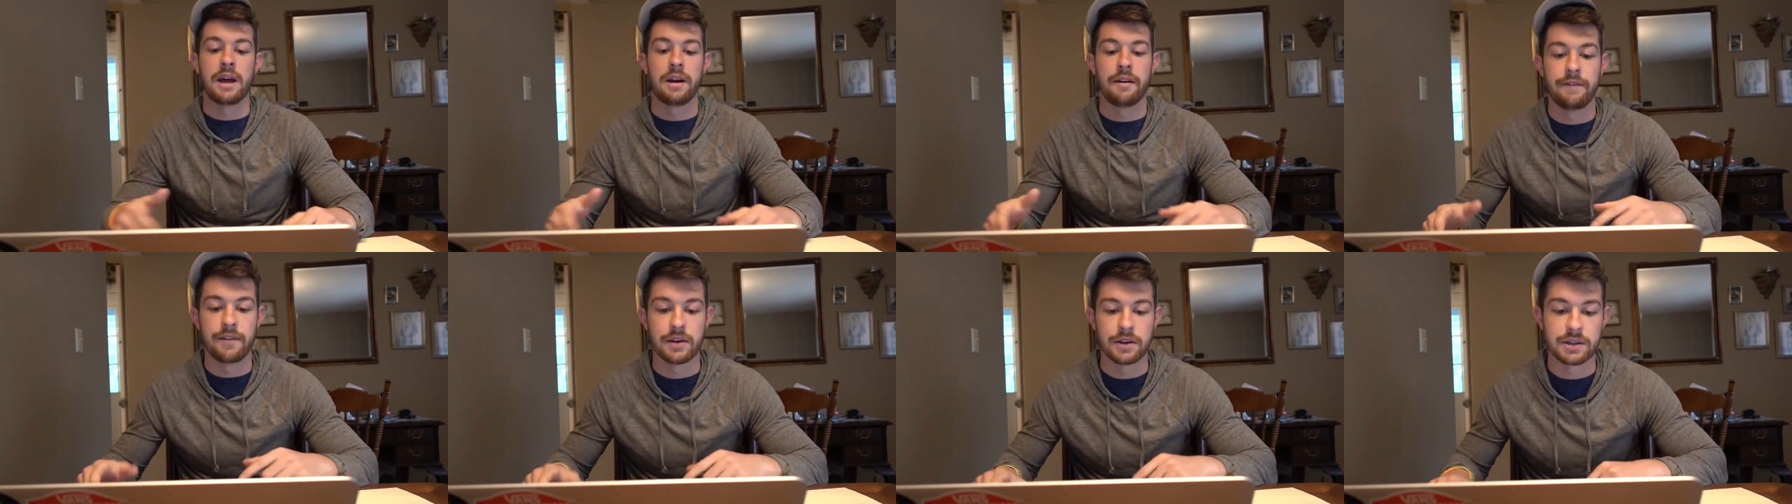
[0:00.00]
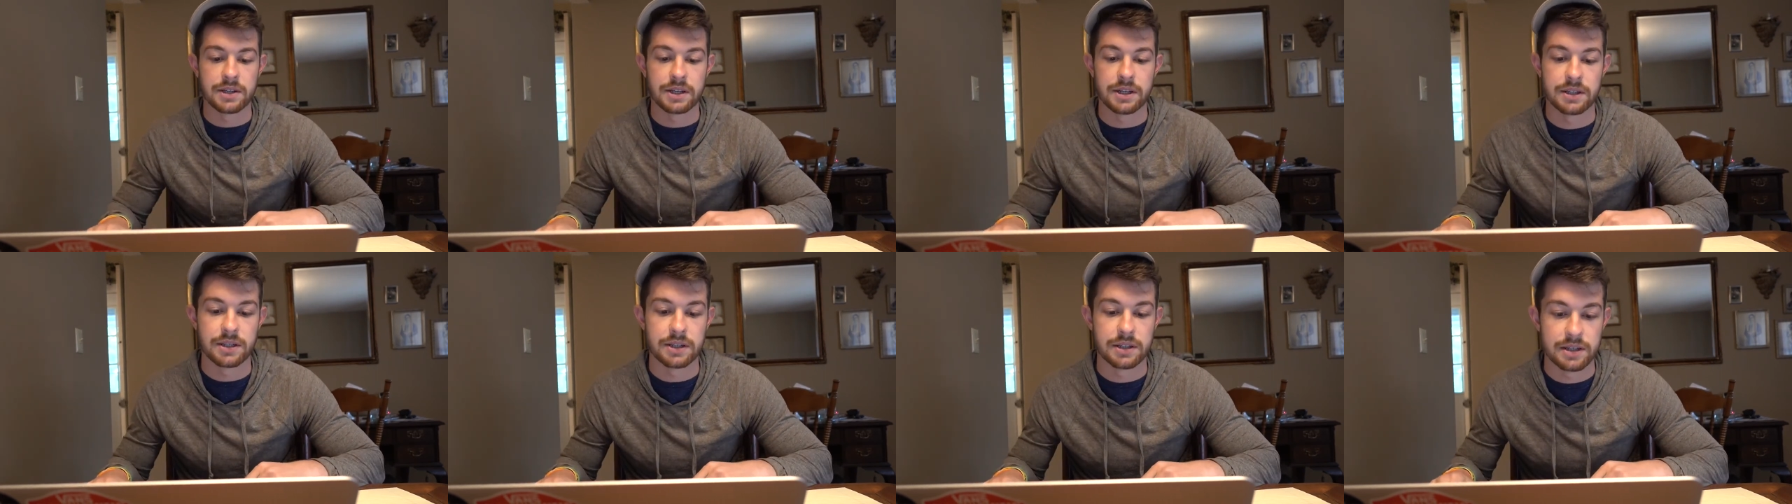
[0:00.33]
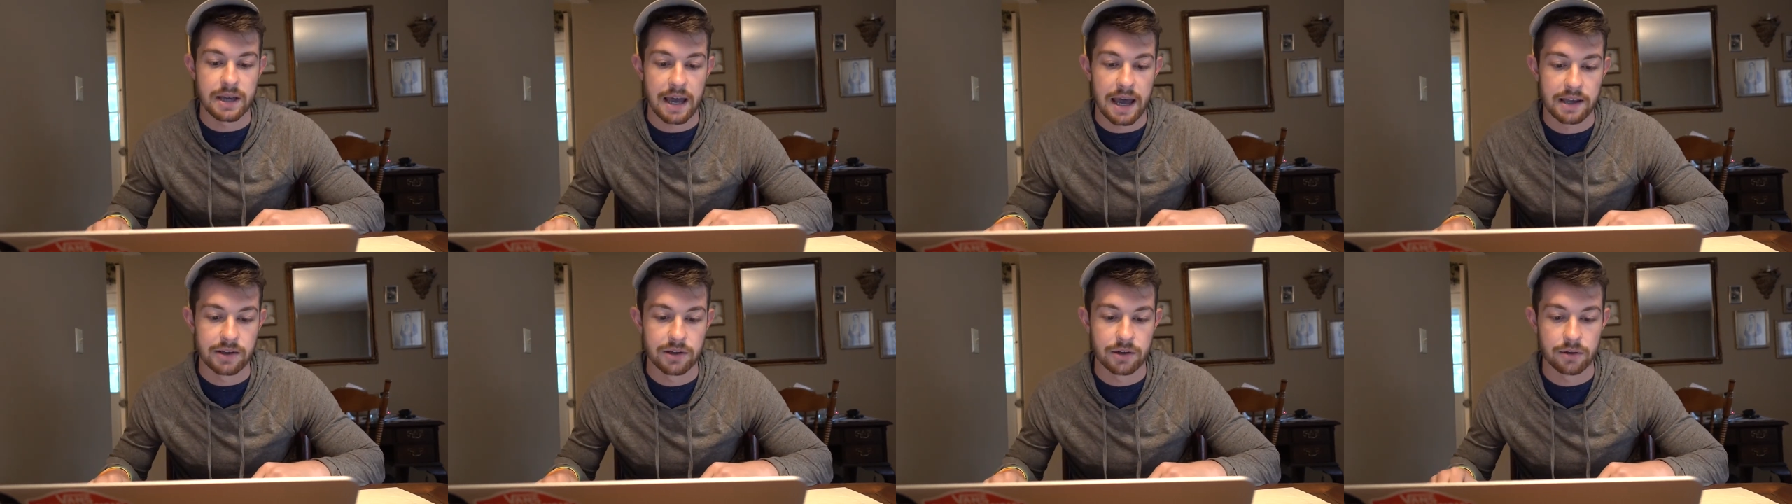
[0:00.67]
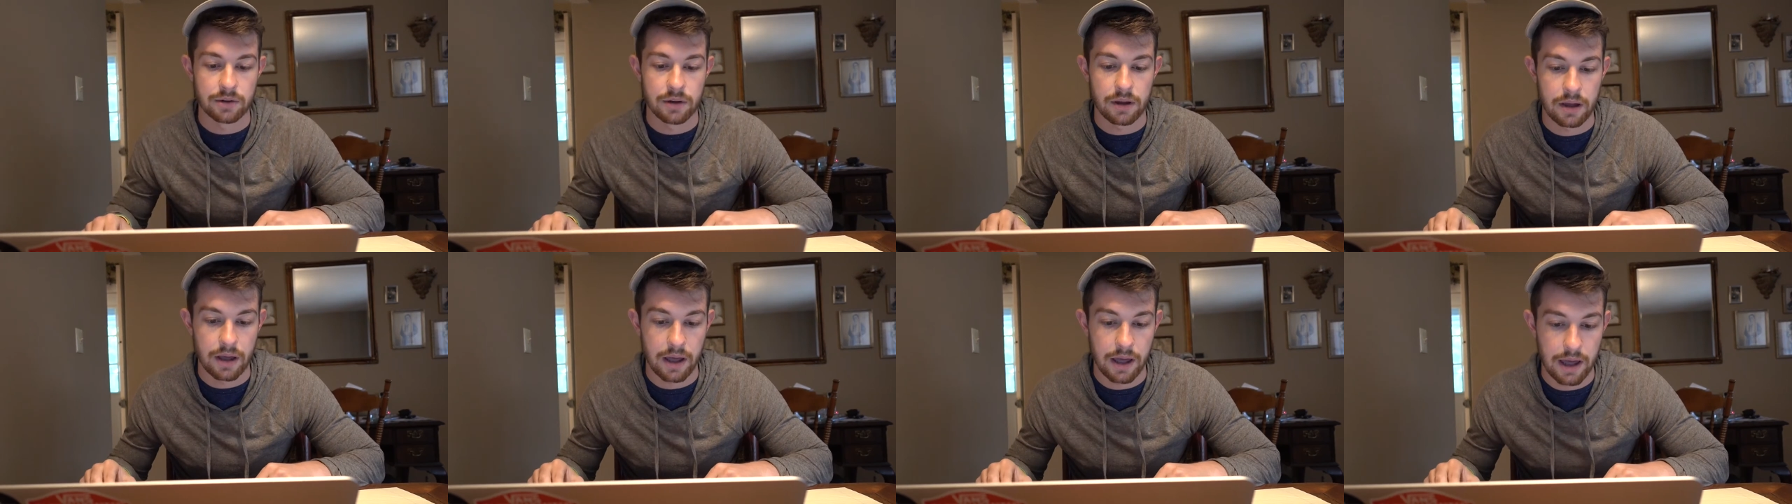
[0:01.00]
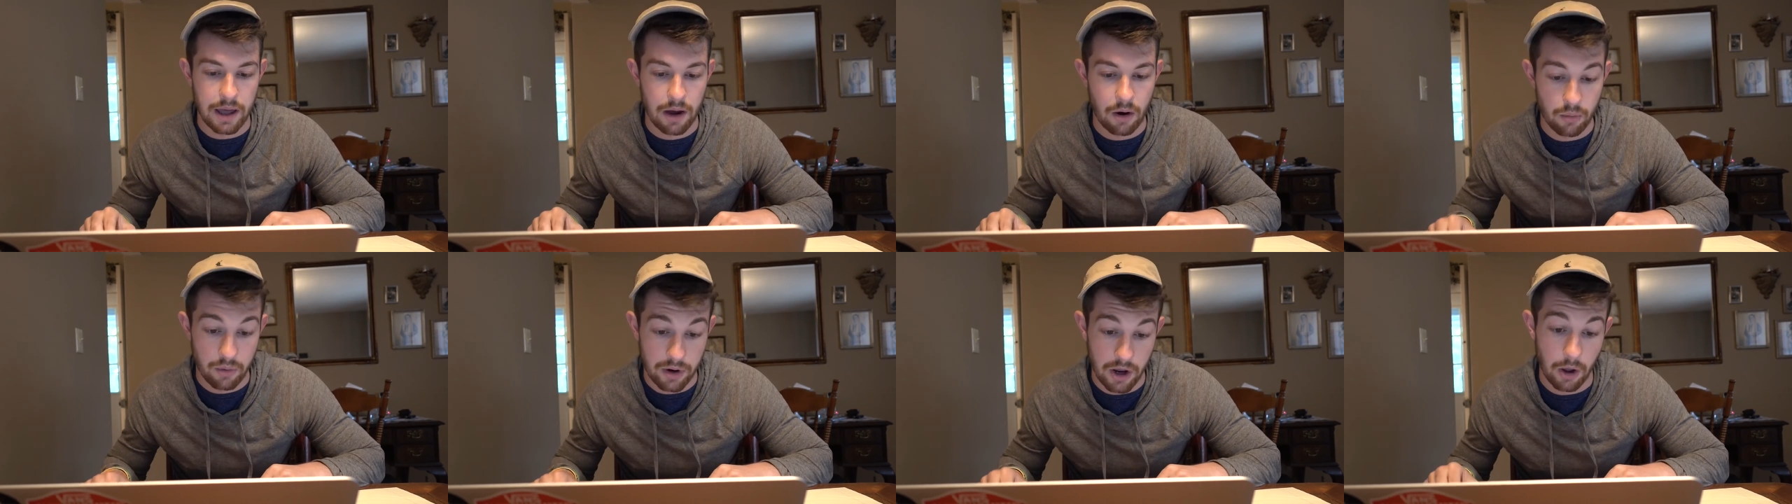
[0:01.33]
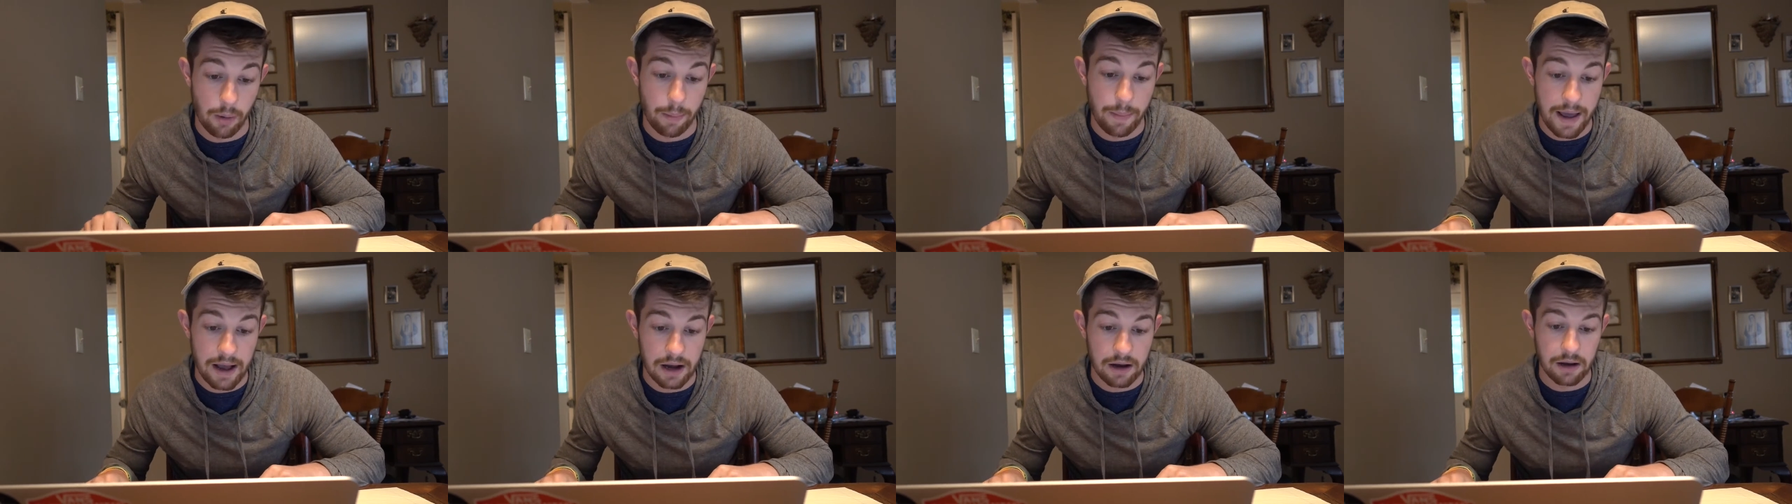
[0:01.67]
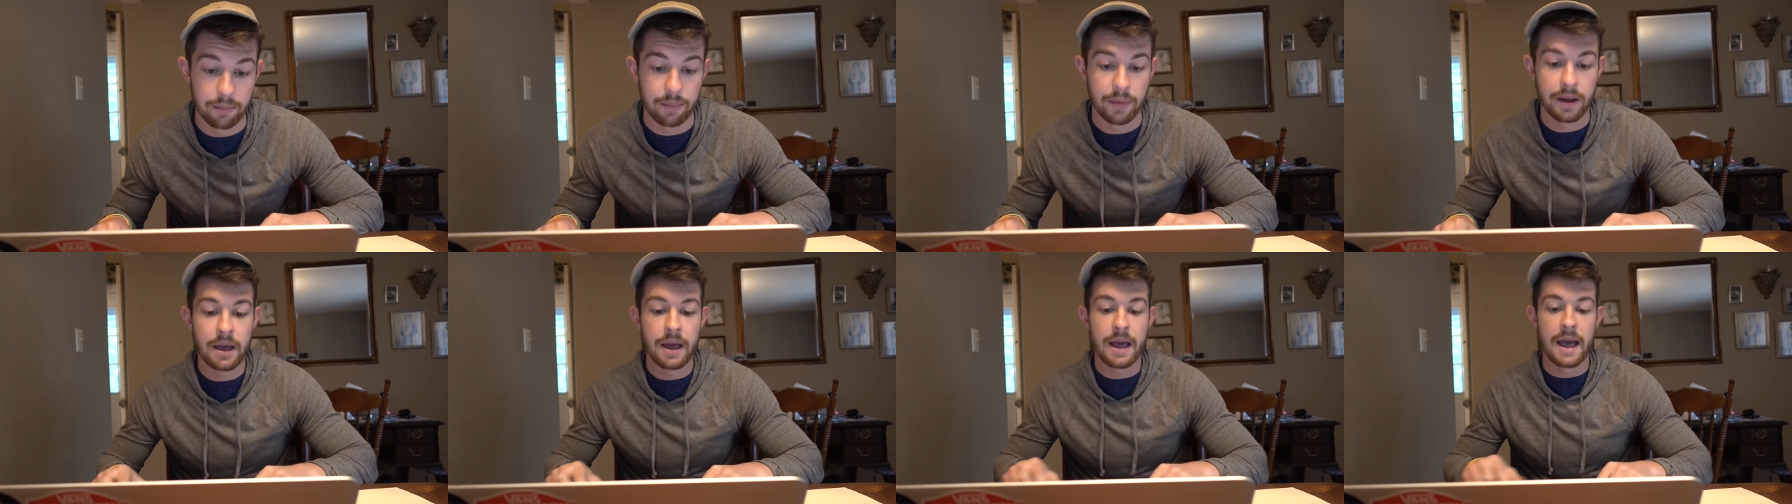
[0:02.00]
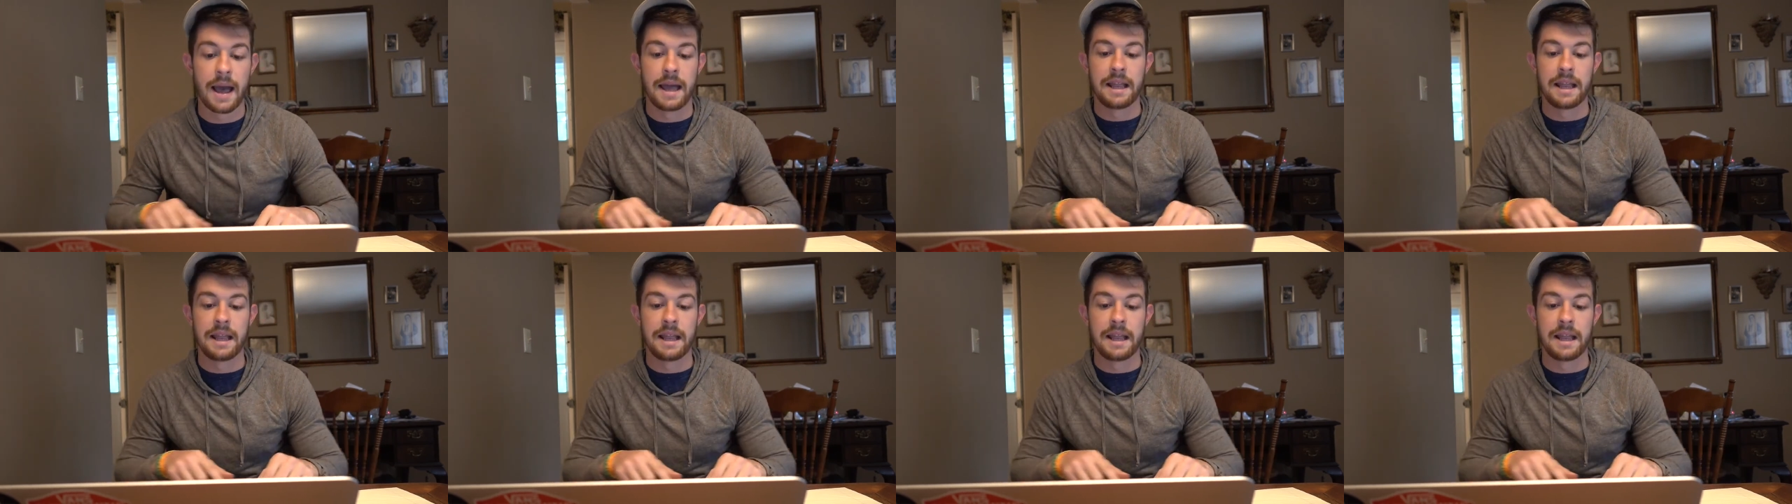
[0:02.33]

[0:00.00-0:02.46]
NFL seasons as a Odell Beckham,